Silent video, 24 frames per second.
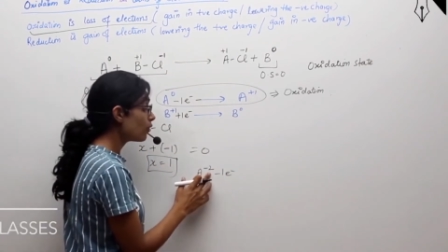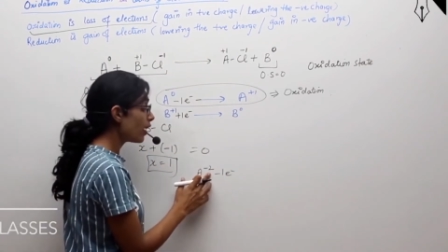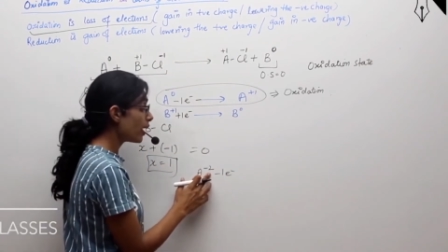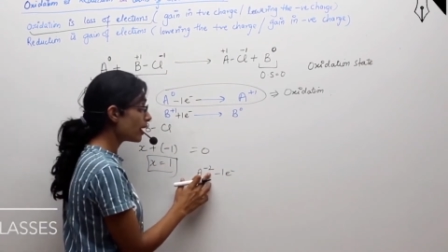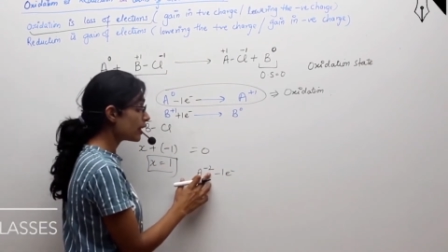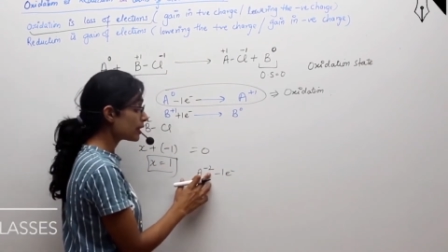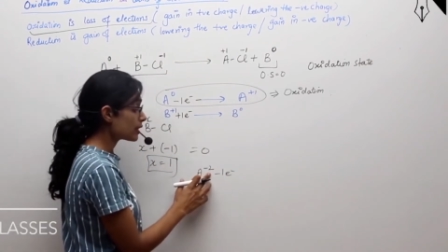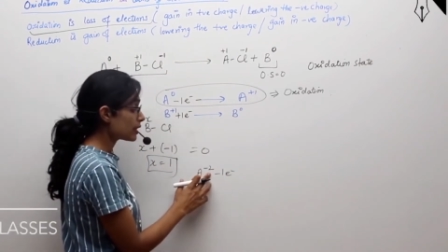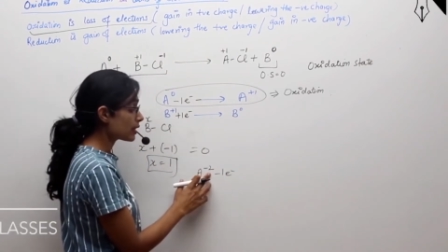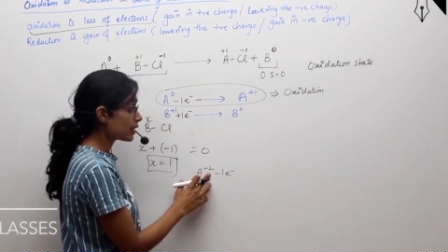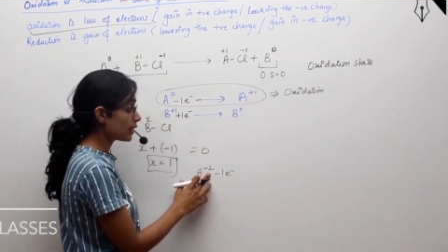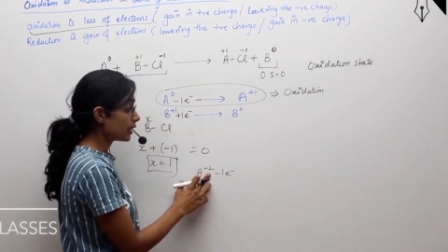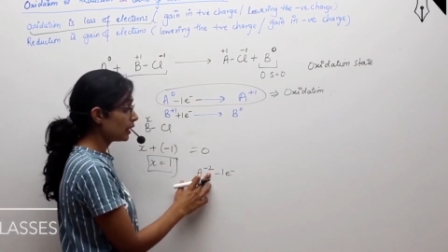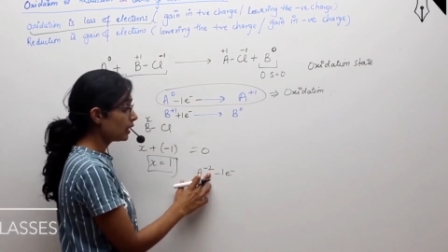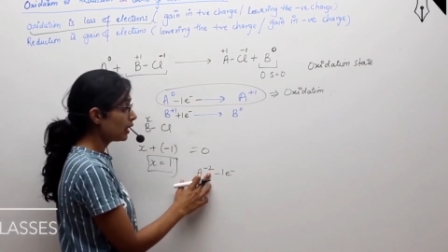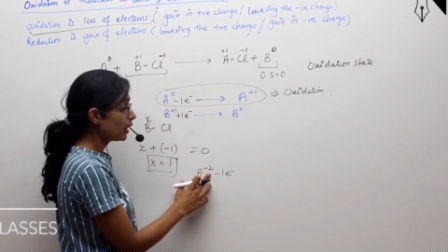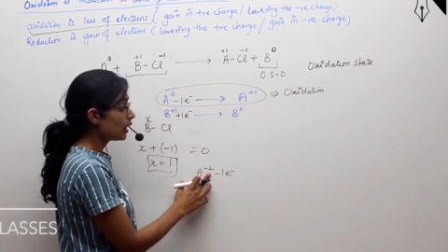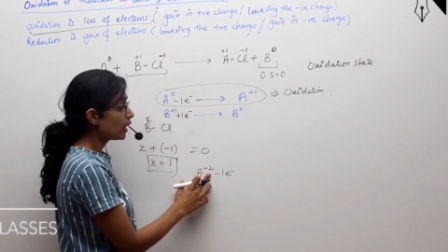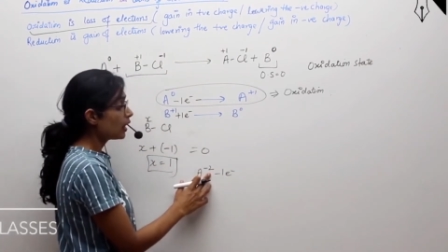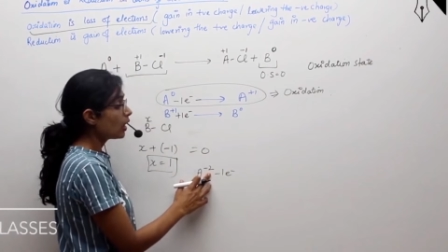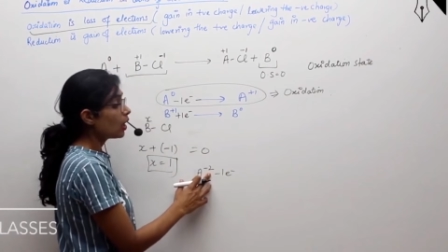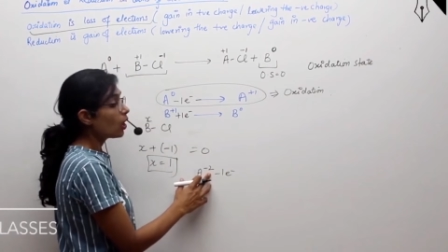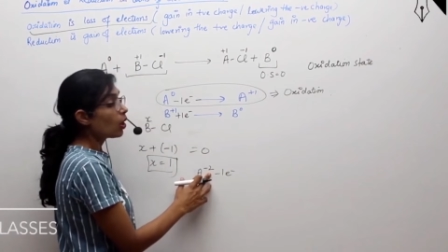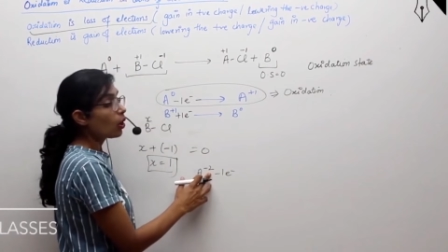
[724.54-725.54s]
valency
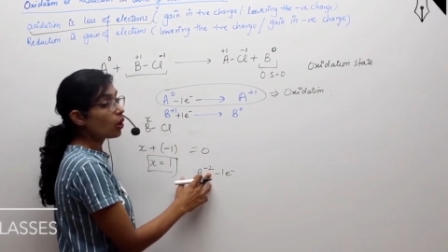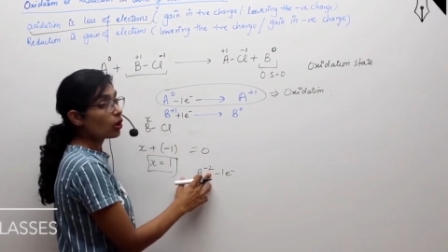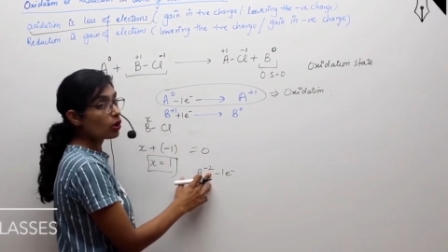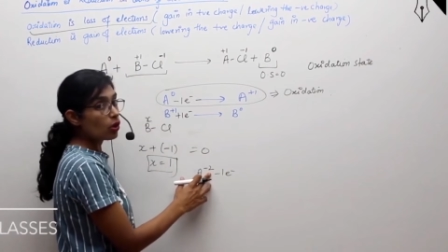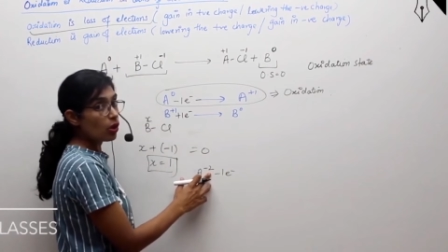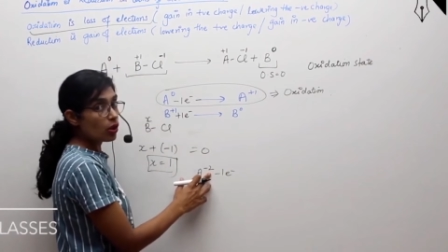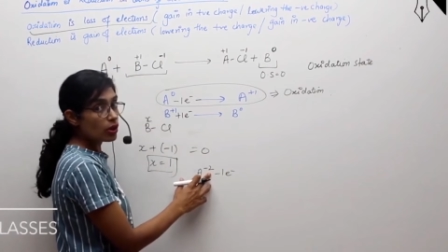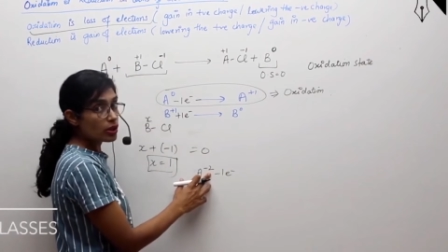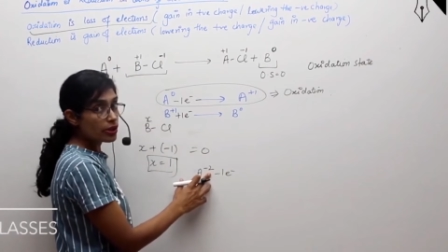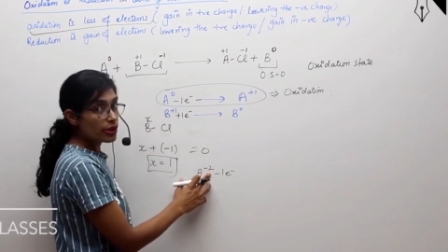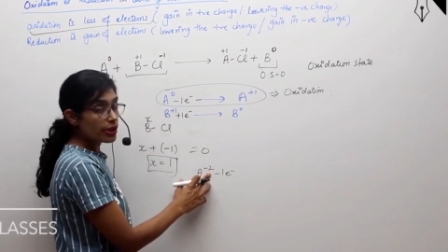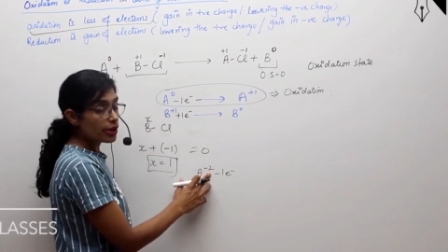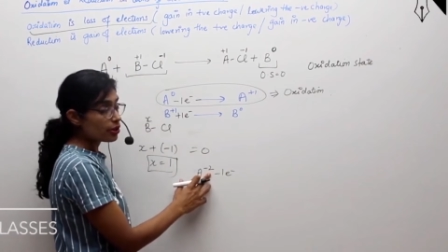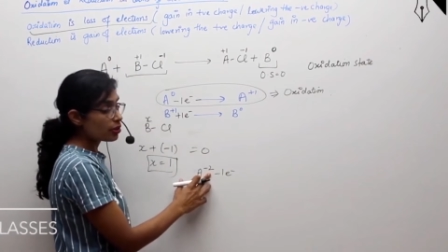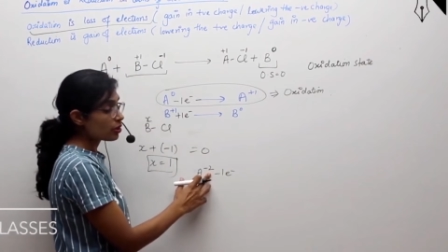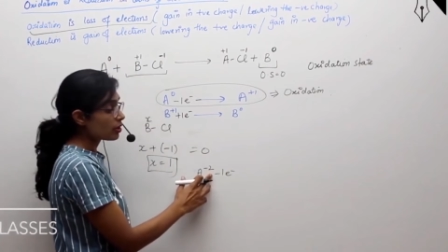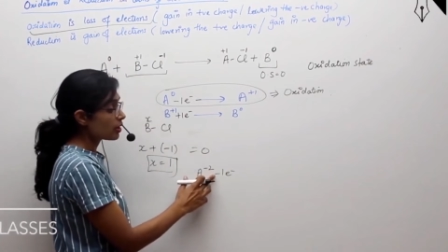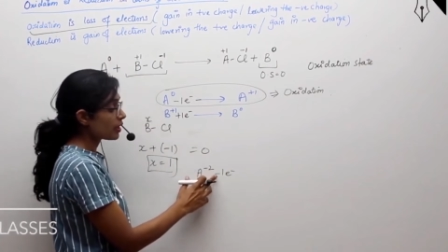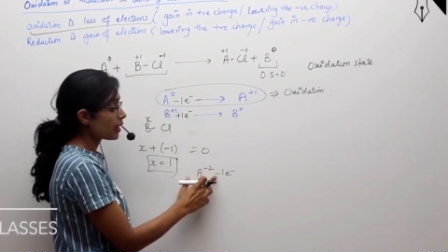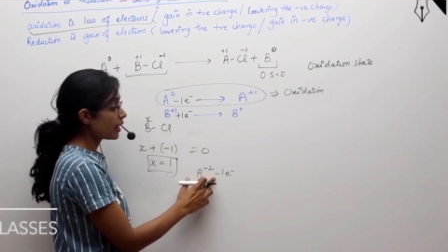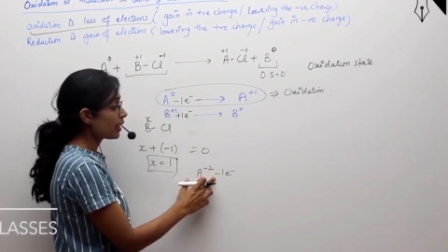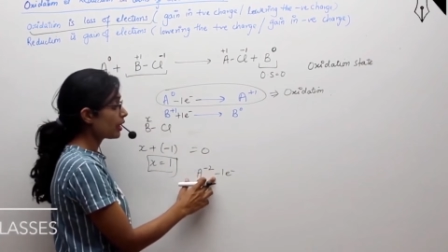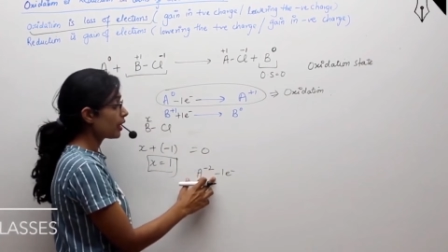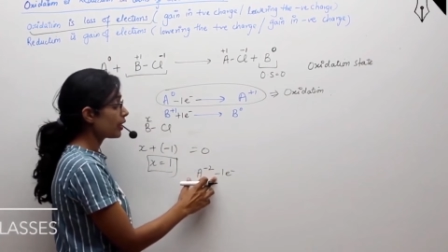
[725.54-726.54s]
or oxidation
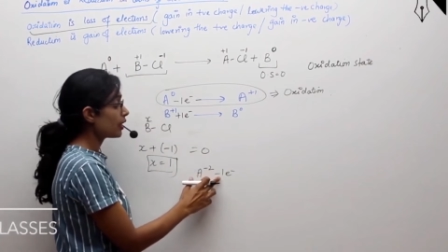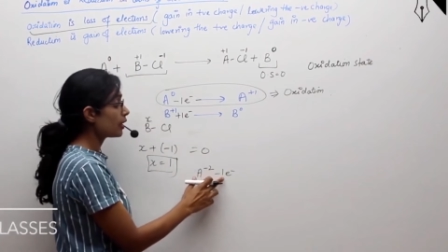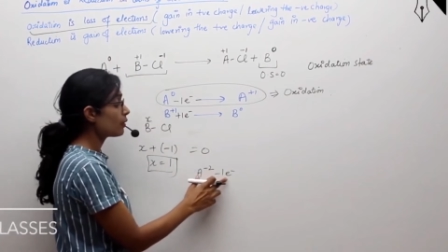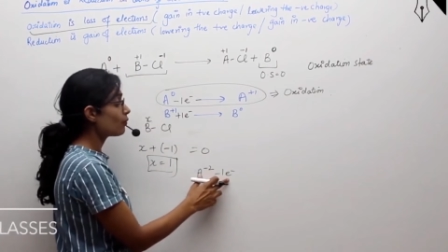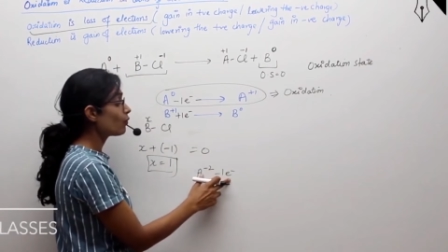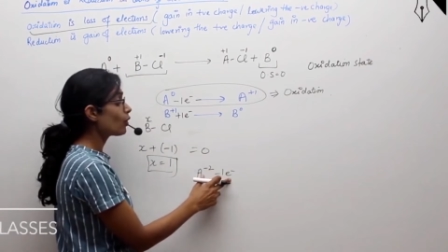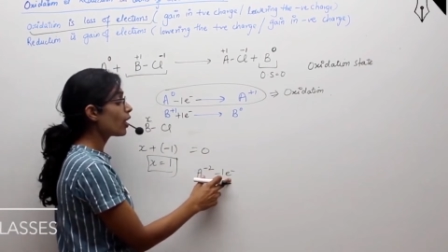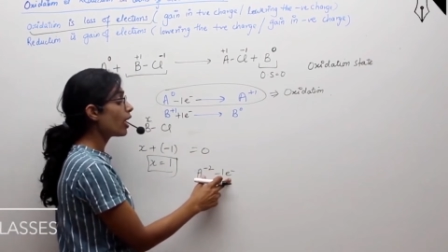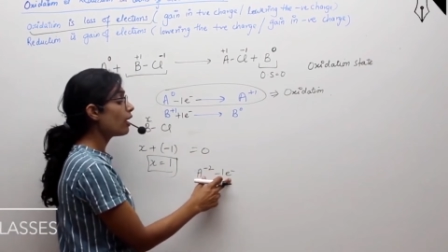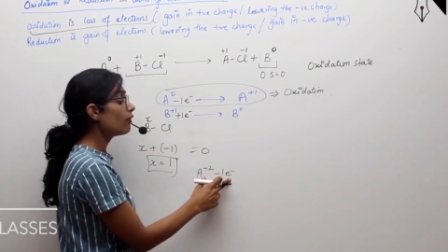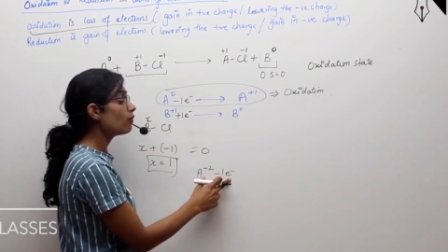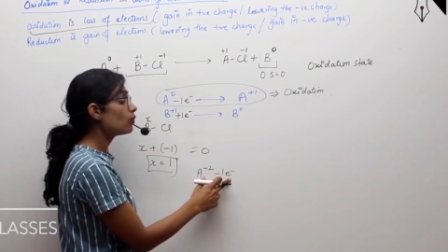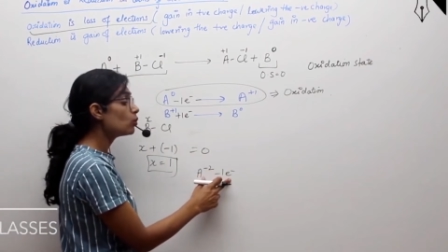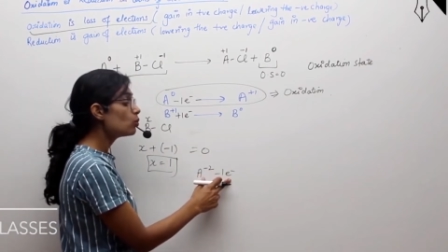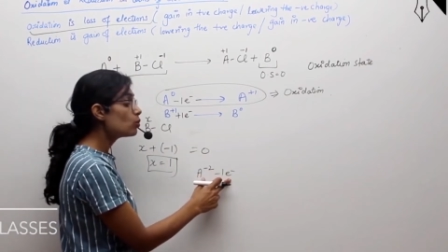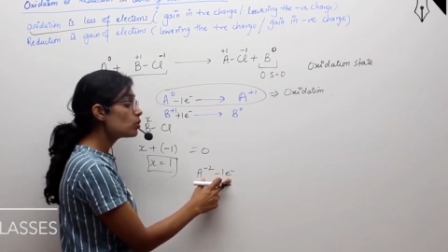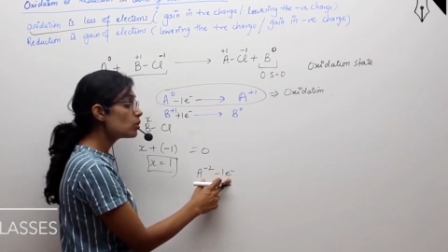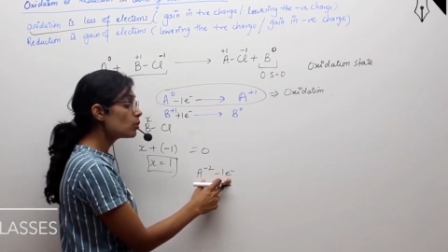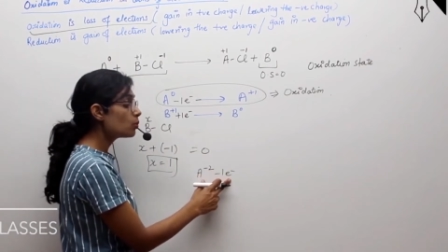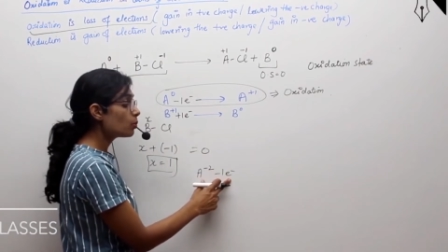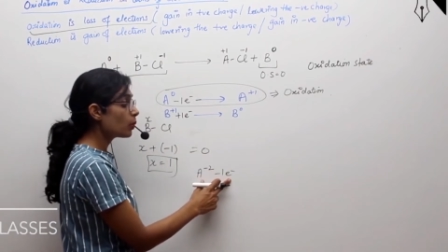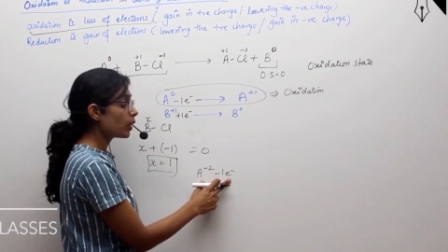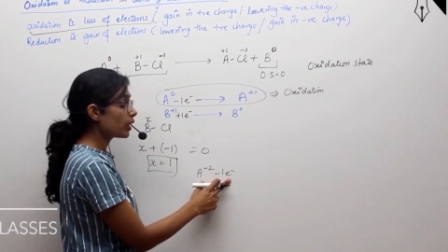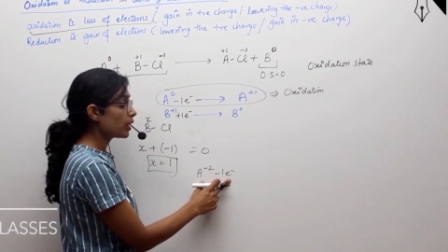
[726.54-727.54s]
state, and it would have
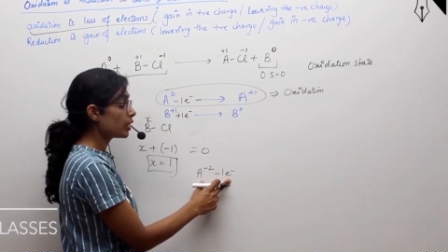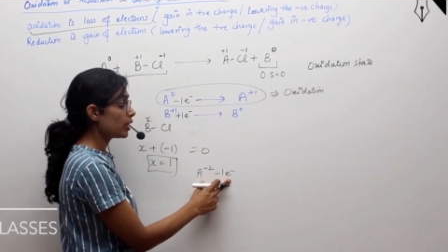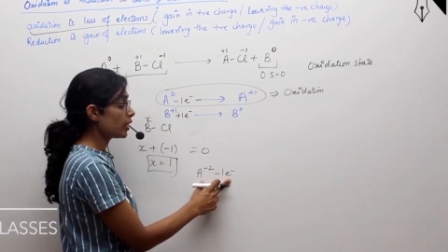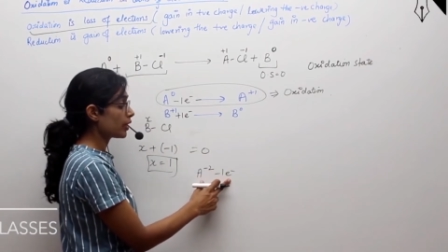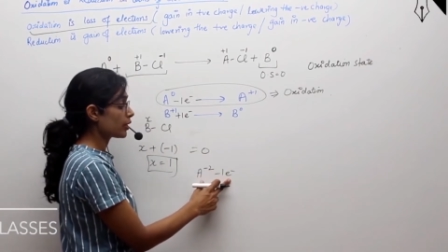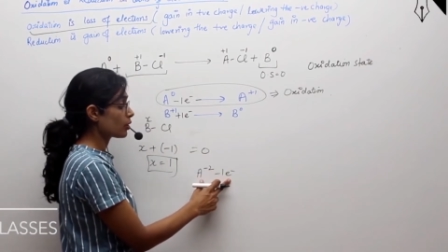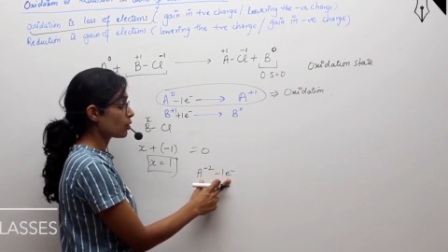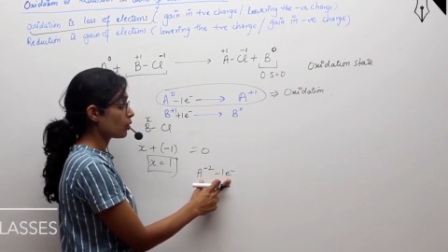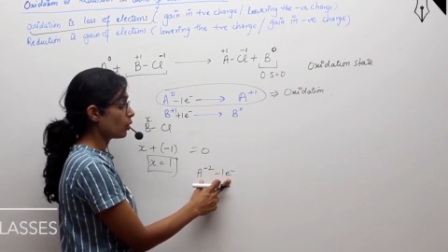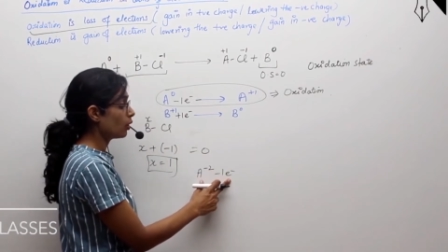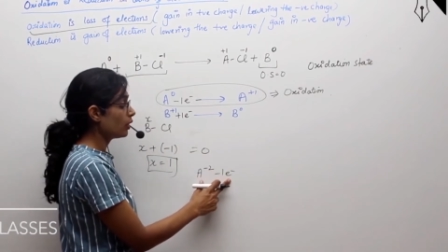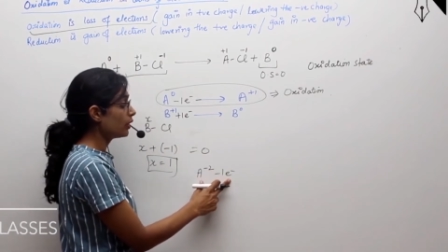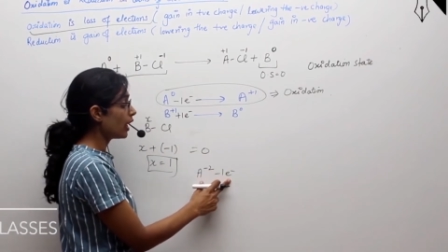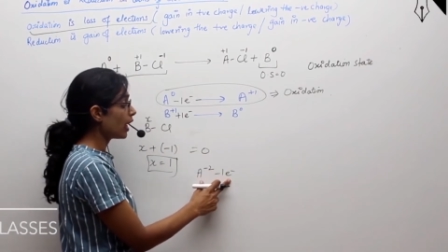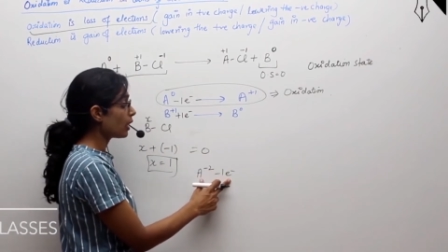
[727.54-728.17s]
loosened 1 electron.